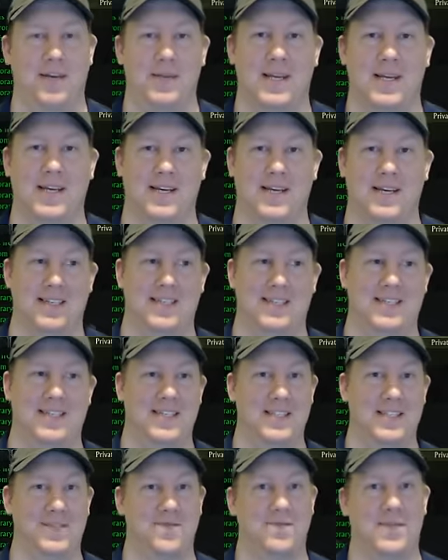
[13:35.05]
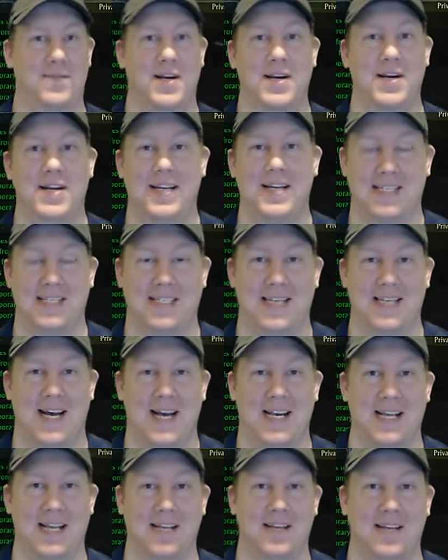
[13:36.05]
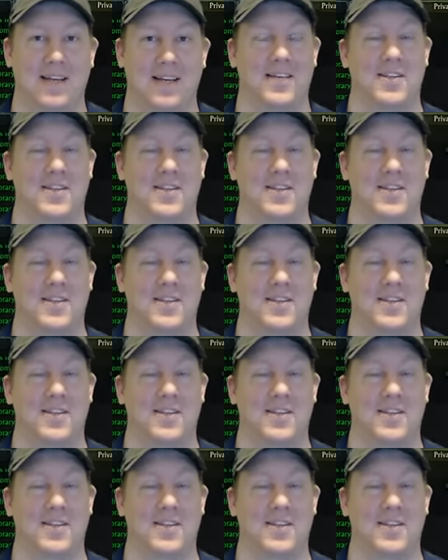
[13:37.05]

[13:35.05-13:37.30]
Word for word: because it's very exciting.